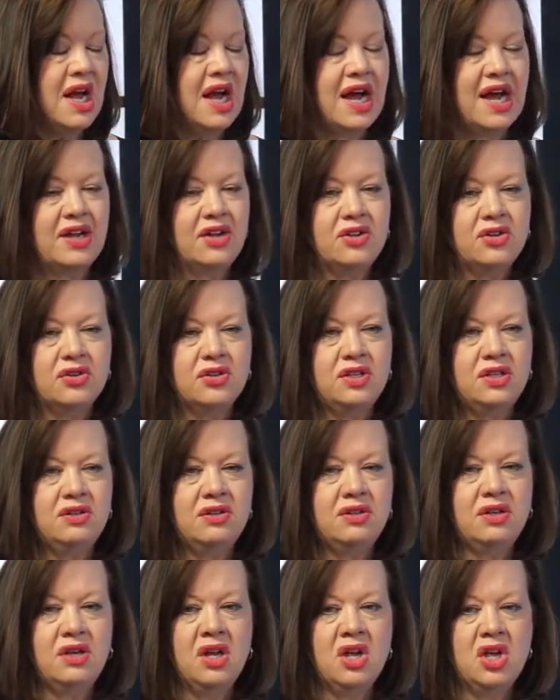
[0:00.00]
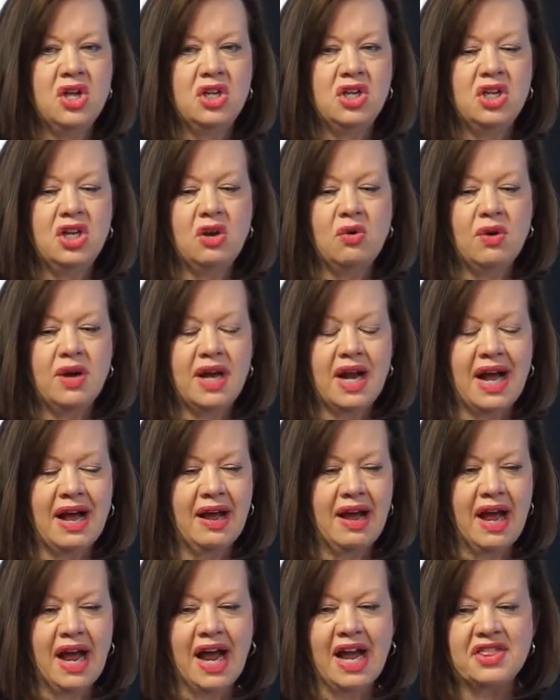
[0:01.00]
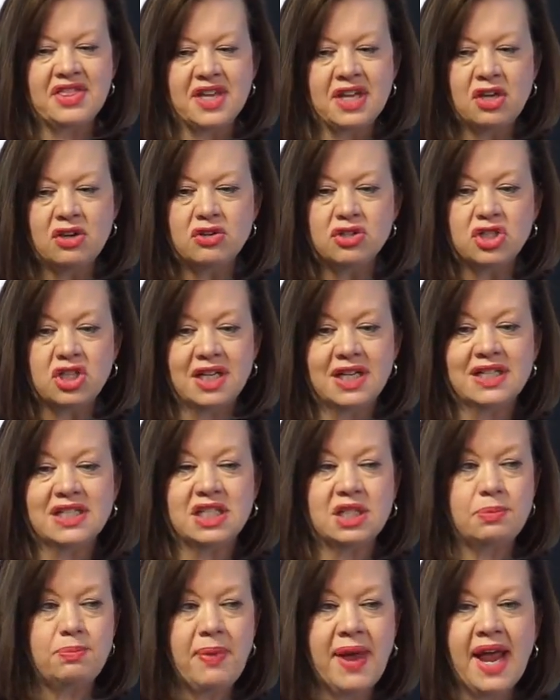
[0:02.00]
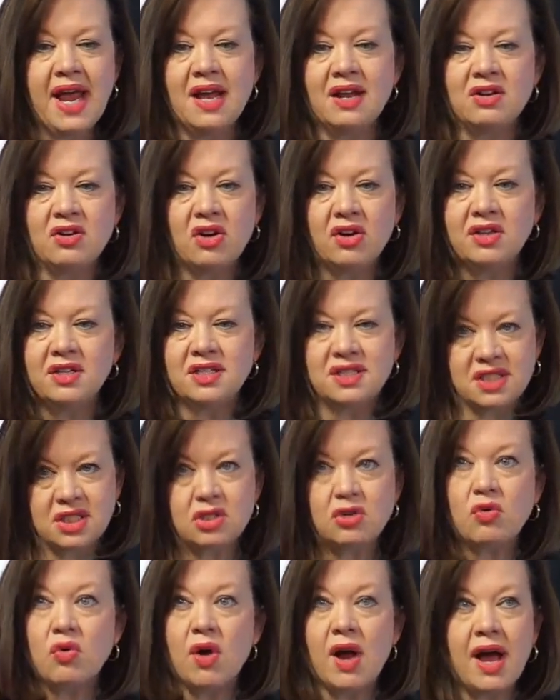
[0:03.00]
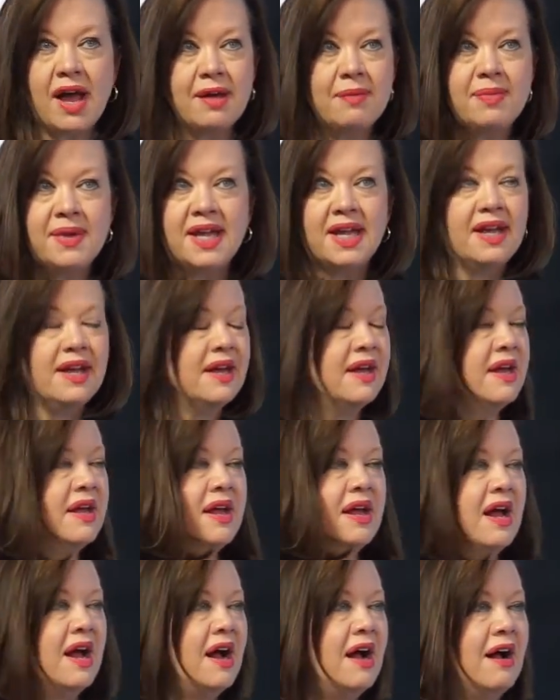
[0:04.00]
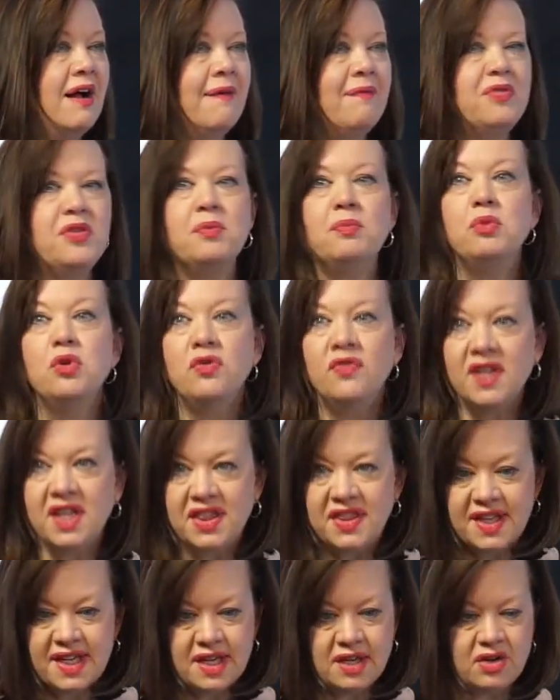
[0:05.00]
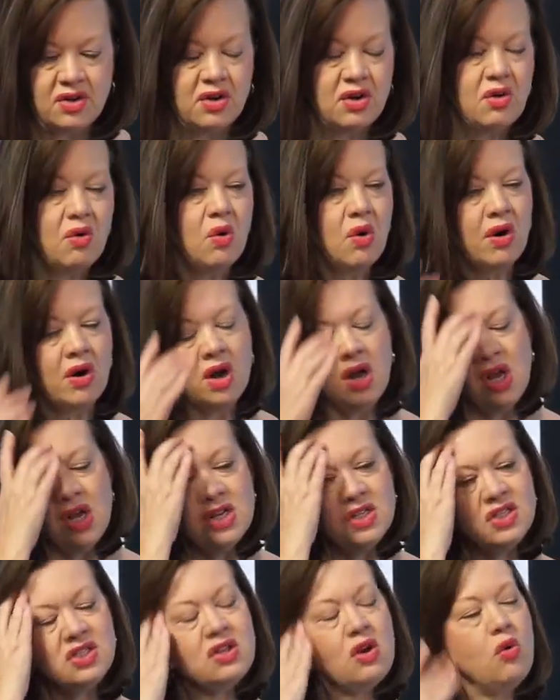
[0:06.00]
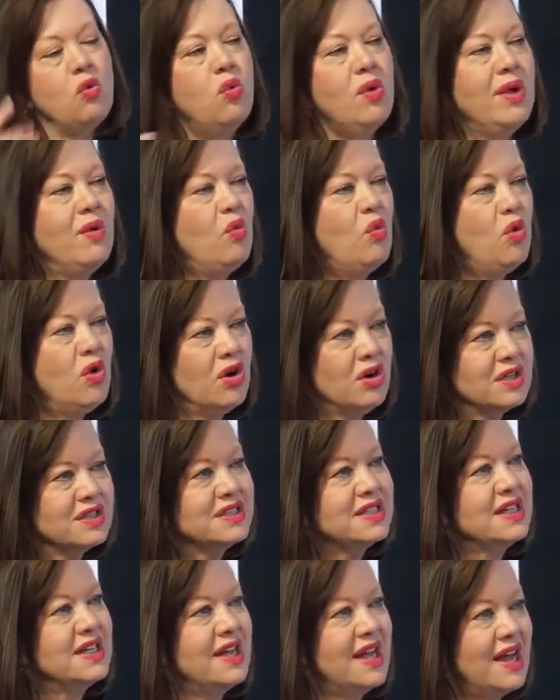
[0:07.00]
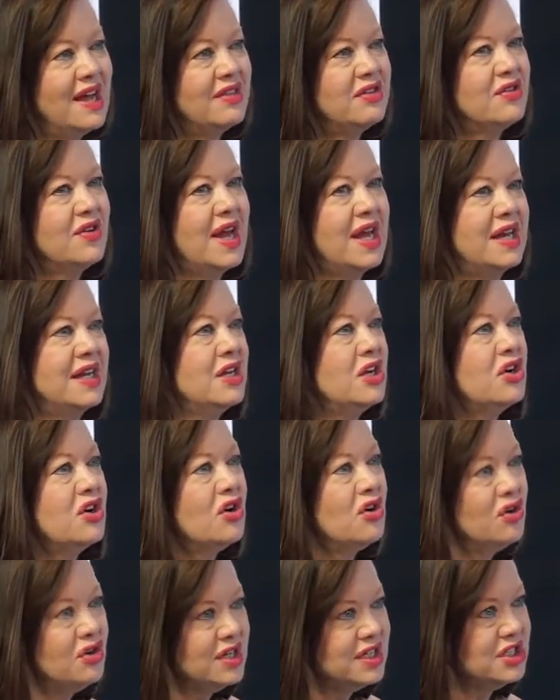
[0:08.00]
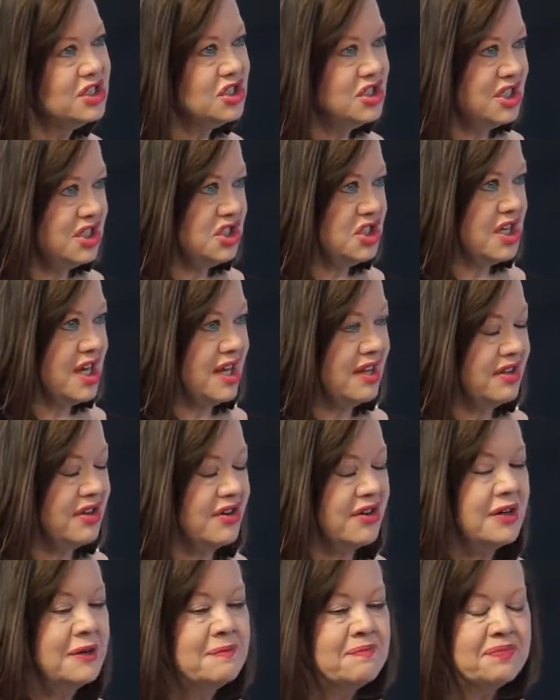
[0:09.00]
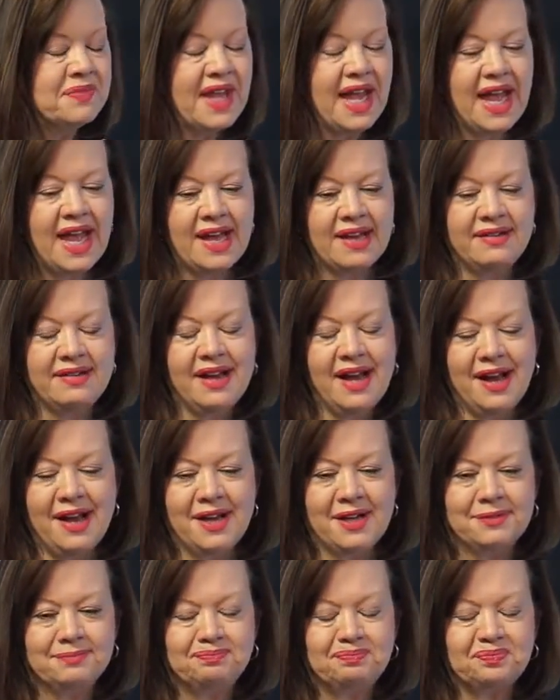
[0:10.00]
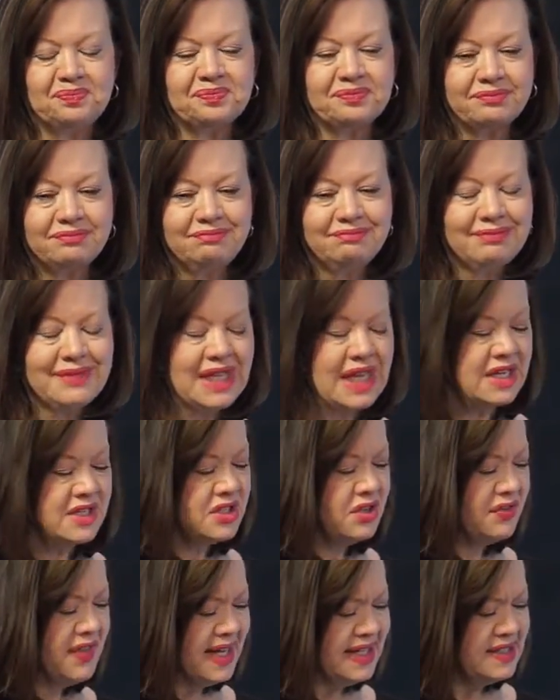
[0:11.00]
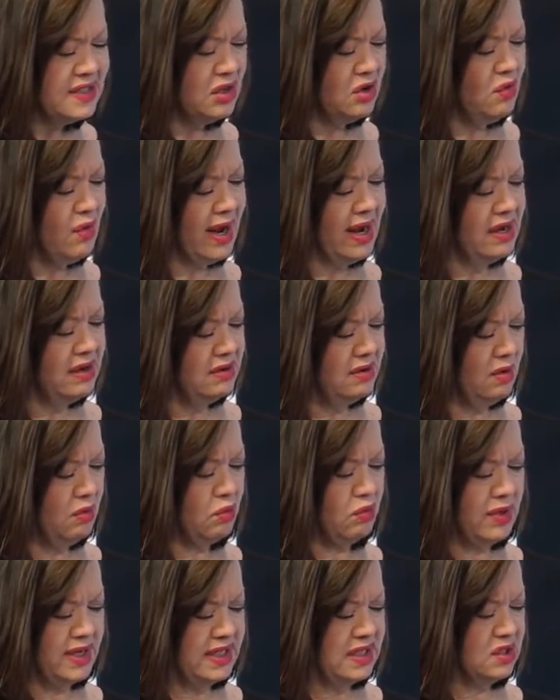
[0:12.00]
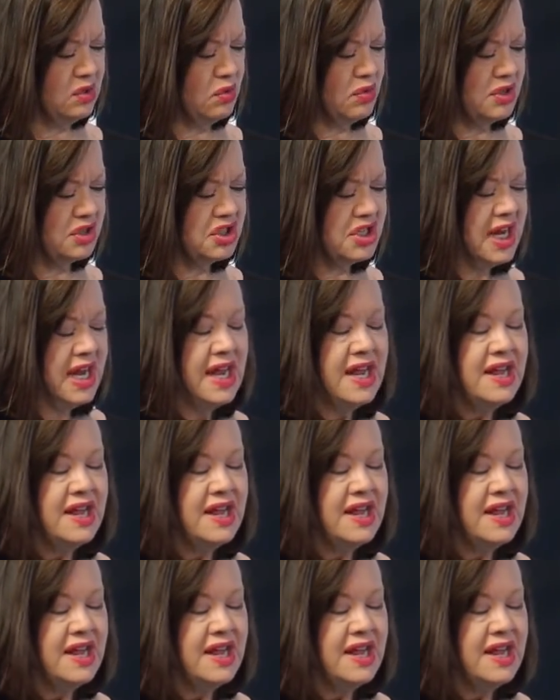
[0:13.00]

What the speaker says: I couldn't, you know what? I think you should expand on describing the movie theater. Or so we worked together and encouraged each other. And so that's a great resource.